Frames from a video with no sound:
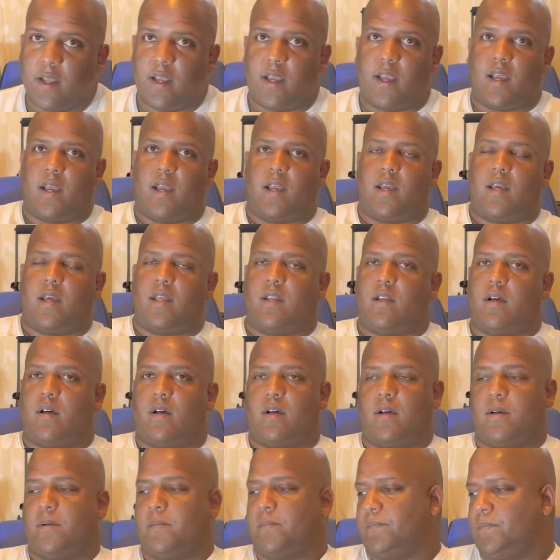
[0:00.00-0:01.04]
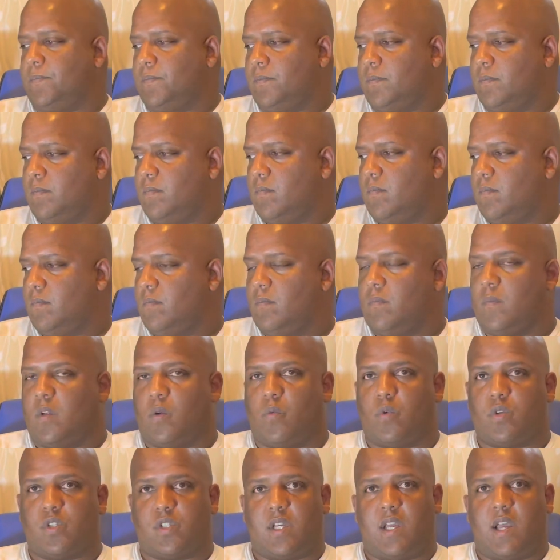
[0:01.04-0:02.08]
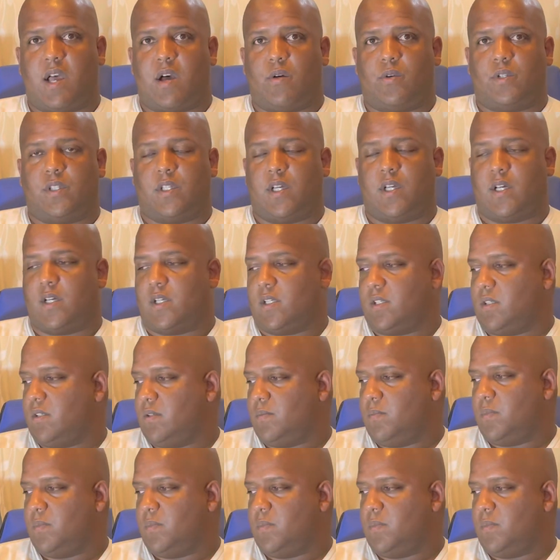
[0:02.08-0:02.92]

and we'll see how it does.